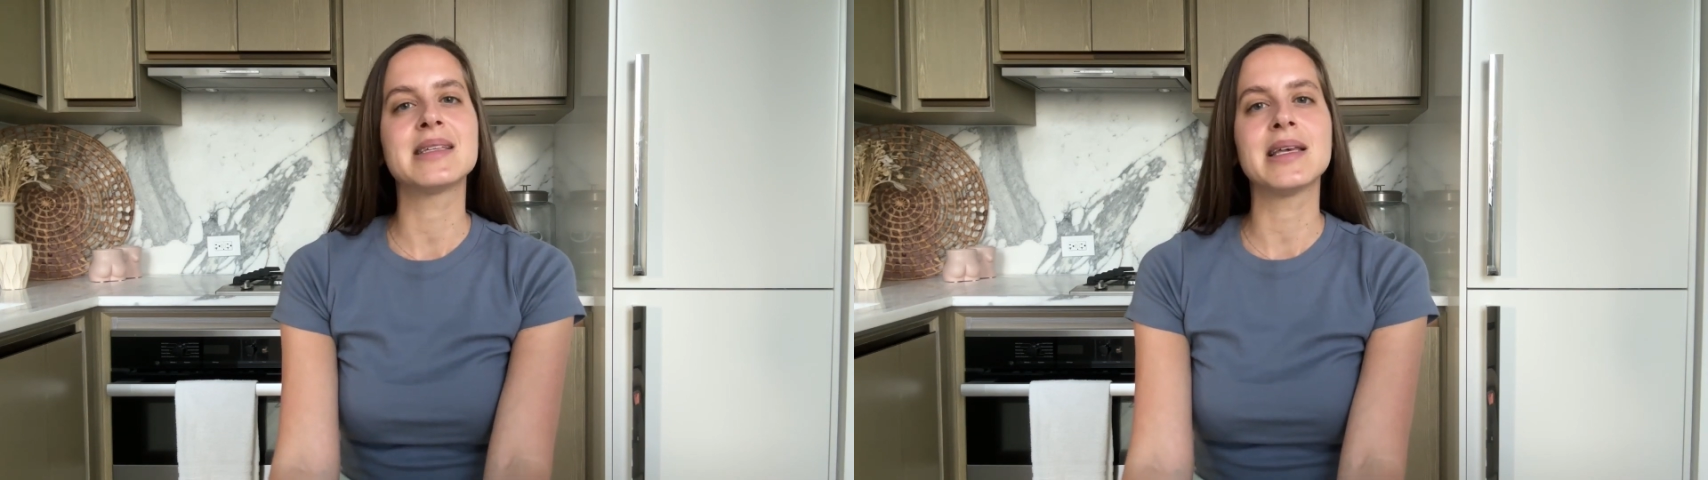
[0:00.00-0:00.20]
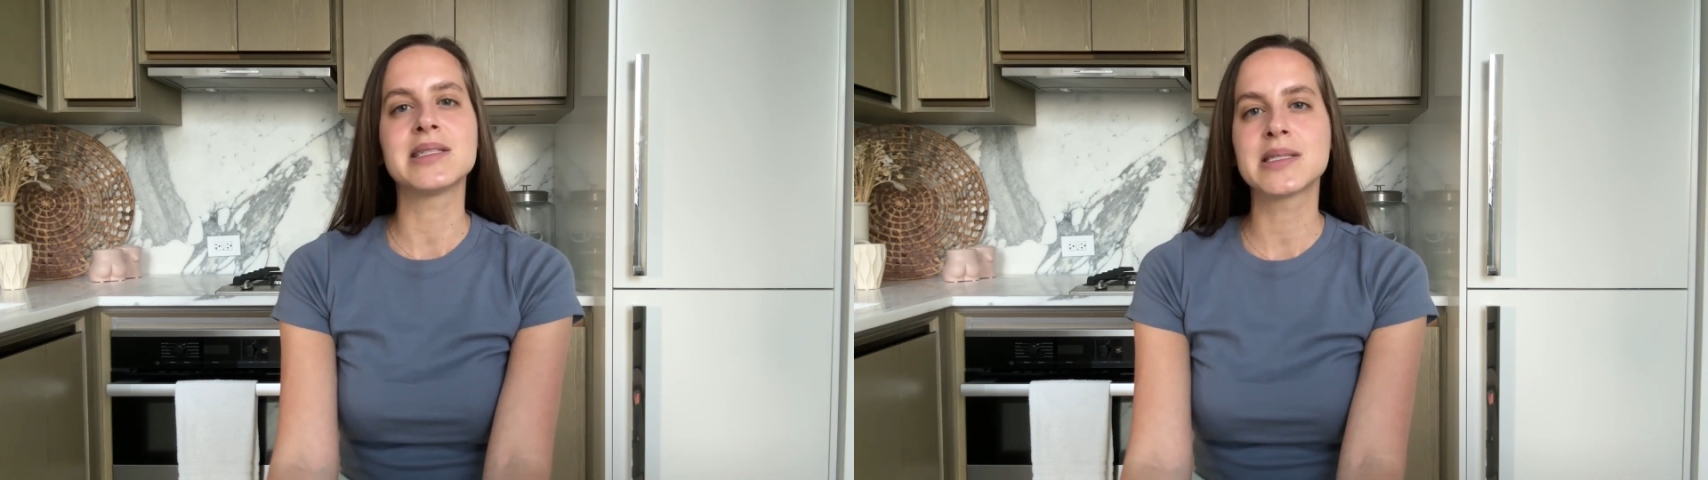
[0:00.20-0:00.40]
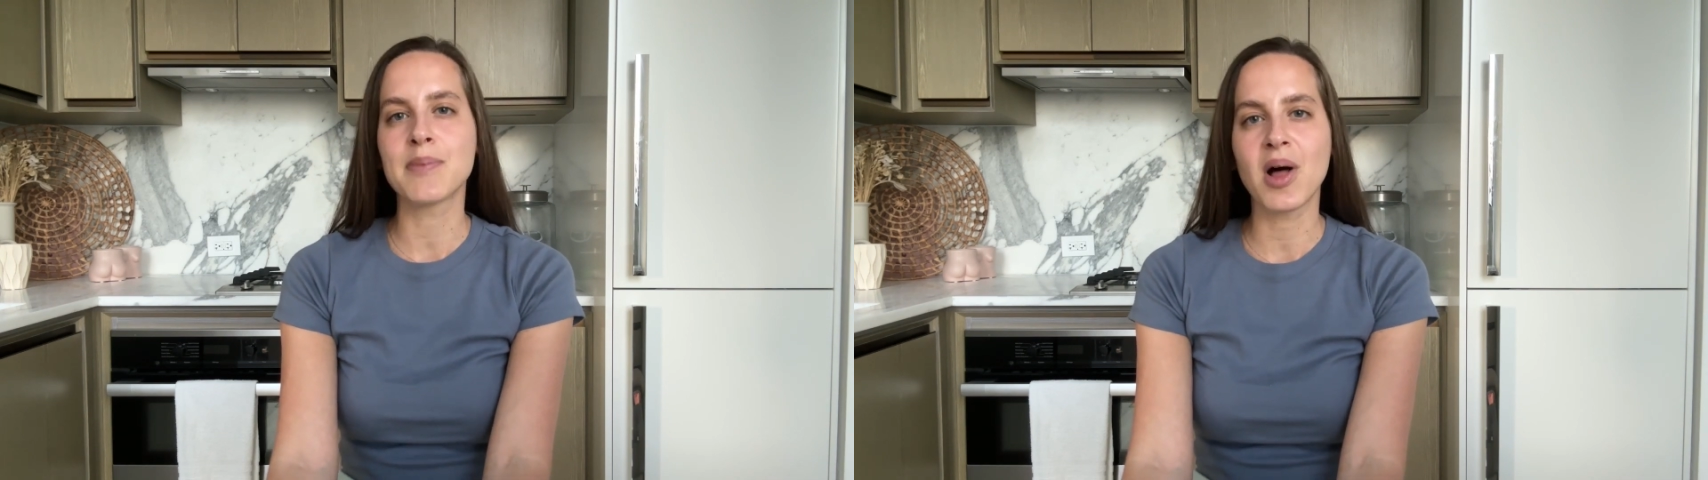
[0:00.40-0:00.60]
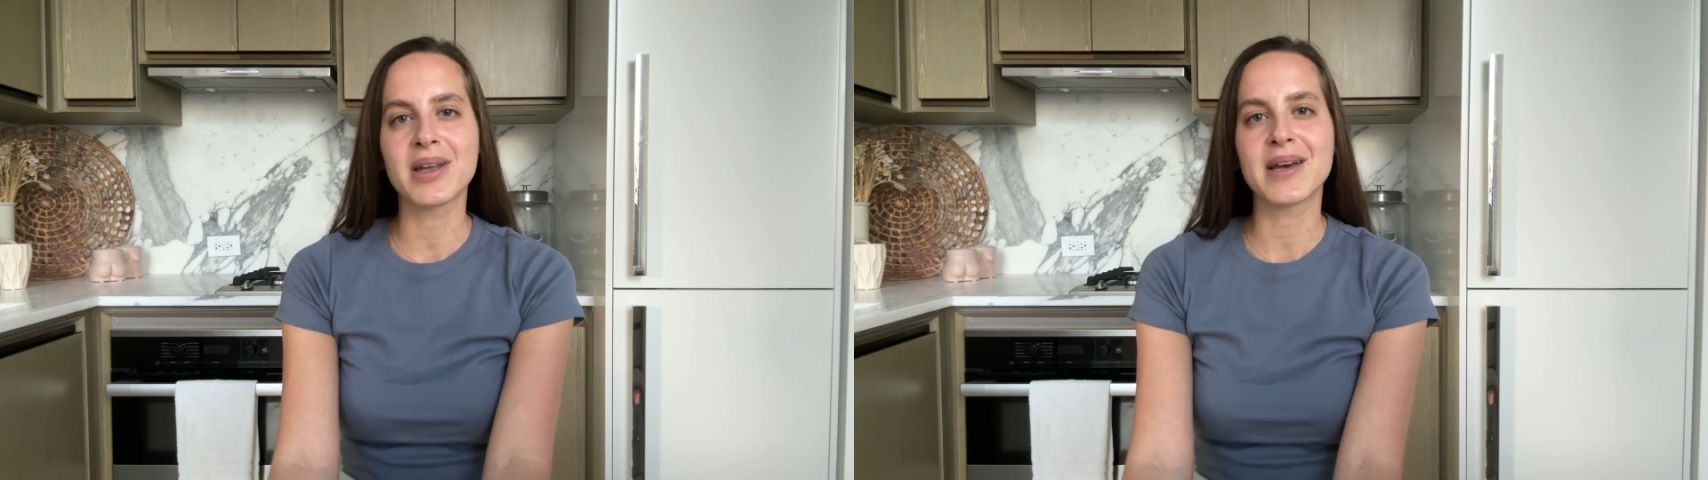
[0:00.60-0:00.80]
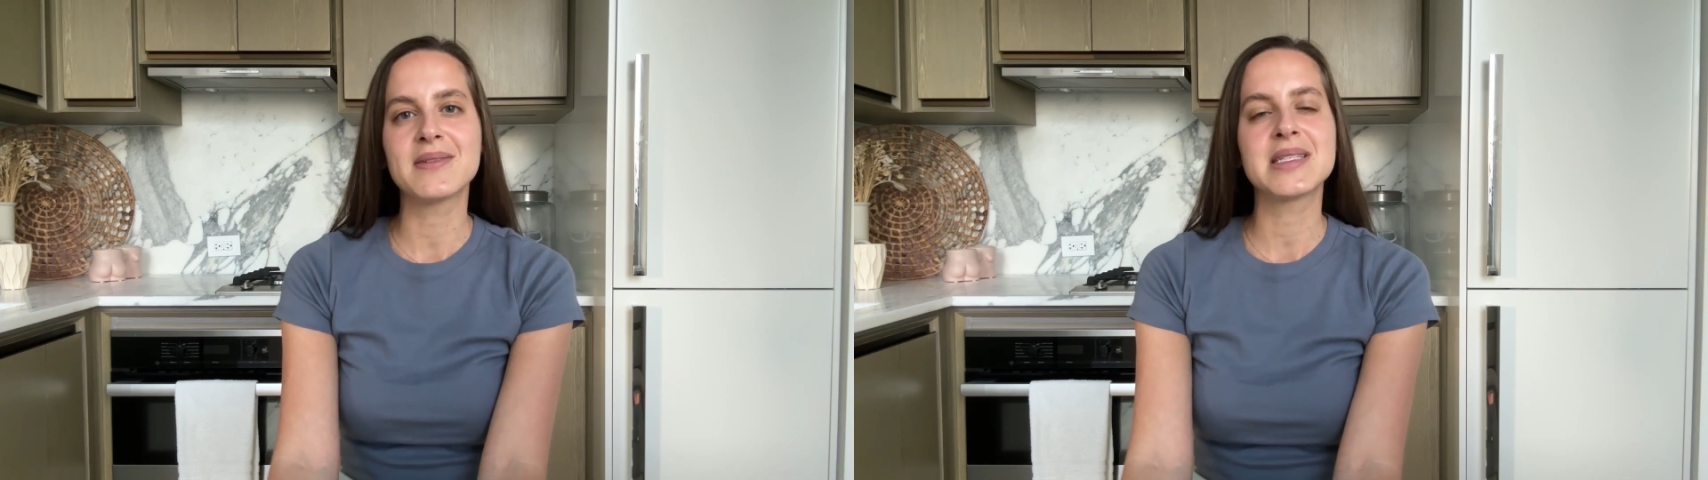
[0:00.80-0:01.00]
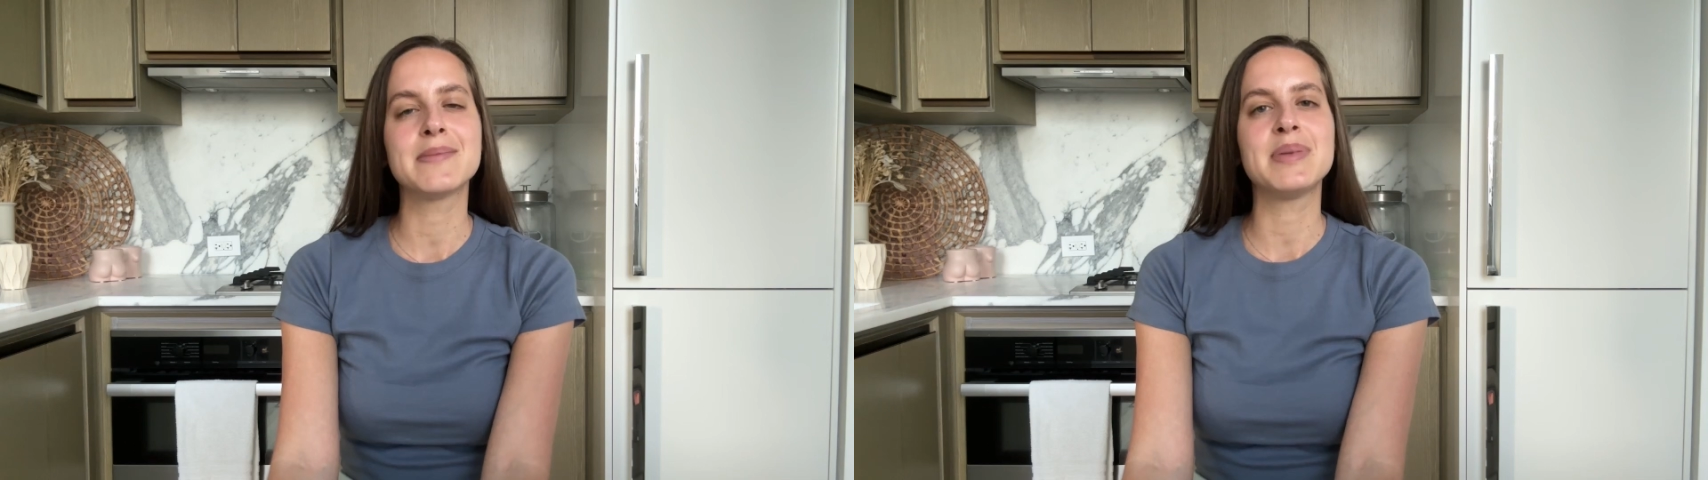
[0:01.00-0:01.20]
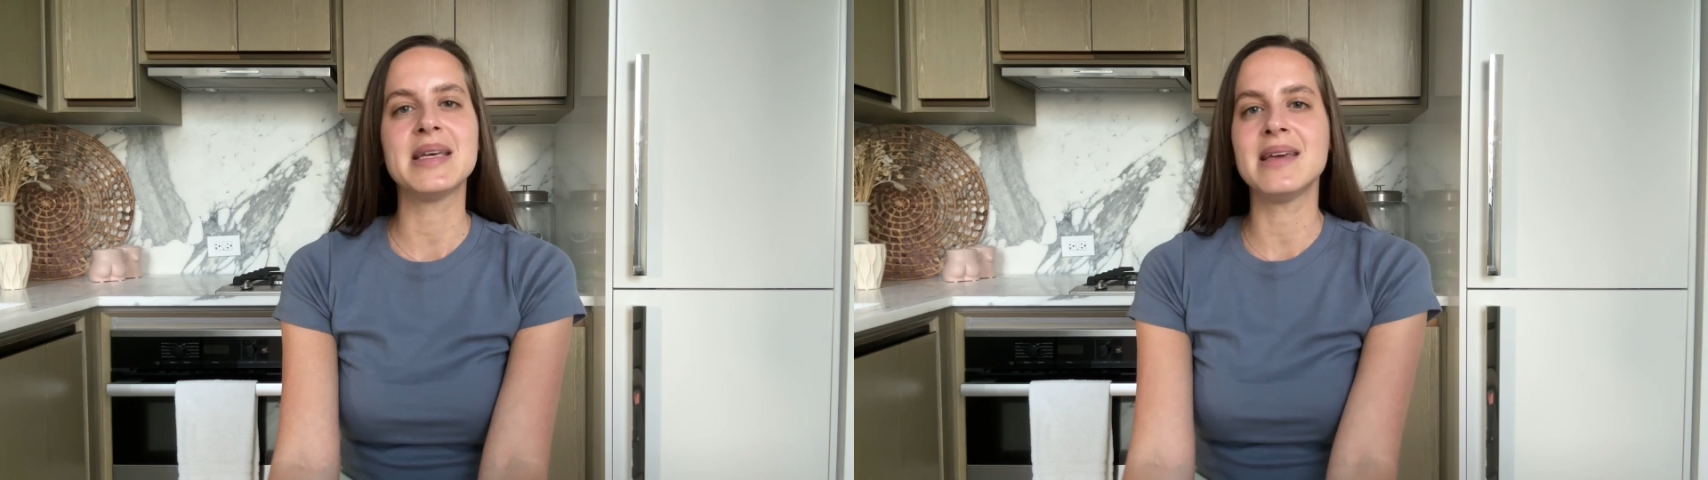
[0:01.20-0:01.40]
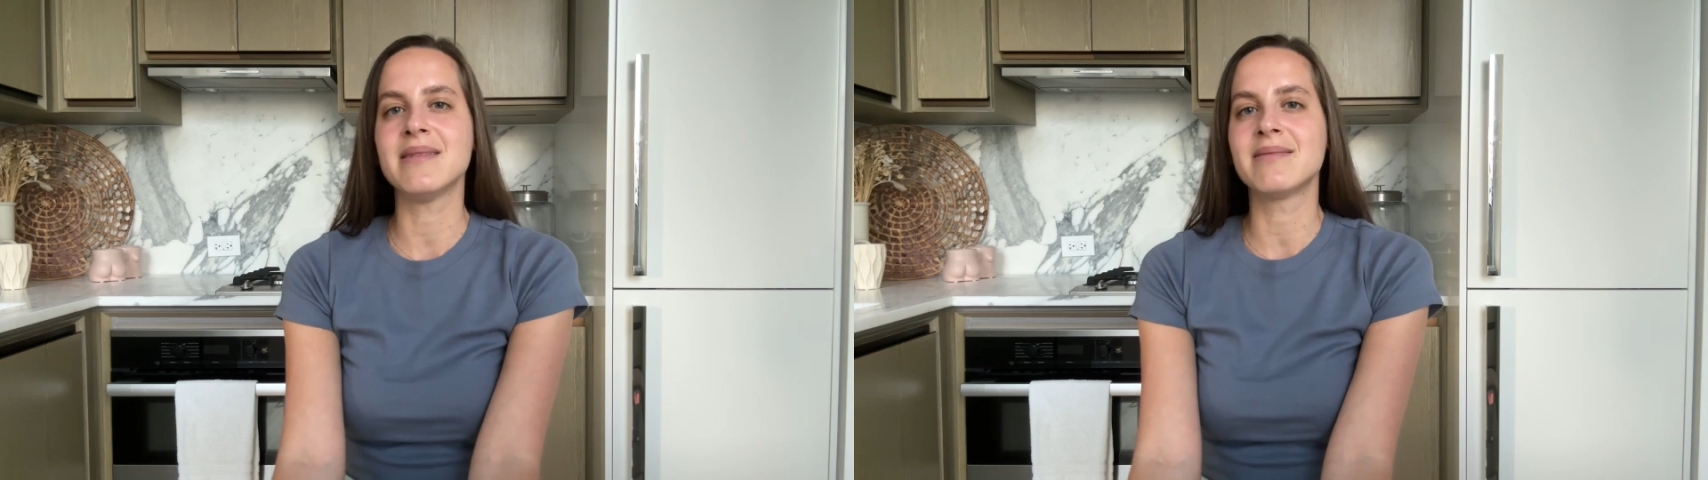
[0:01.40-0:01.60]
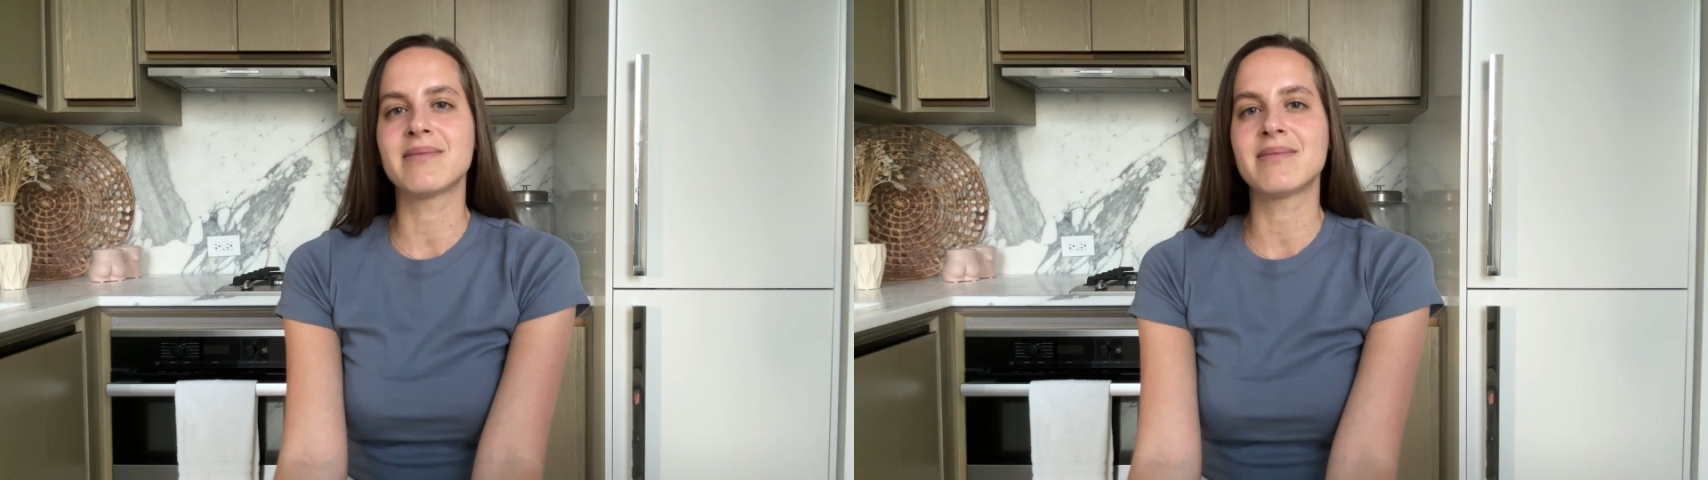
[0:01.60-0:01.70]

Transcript: it's small enough to be